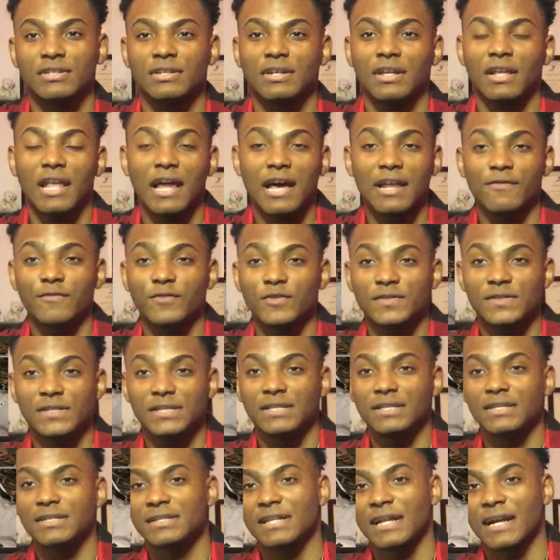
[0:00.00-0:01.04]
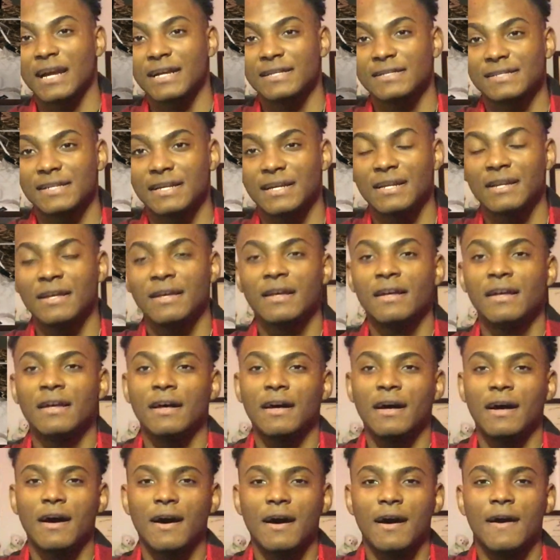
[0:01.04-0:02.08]
A lot of you seen this, like I said,
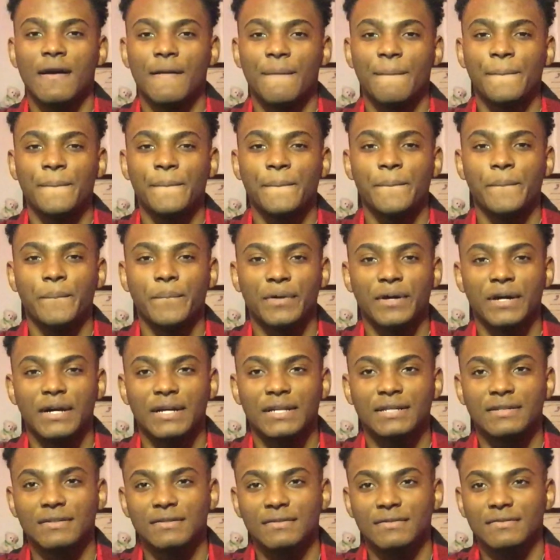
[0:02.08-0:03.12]
but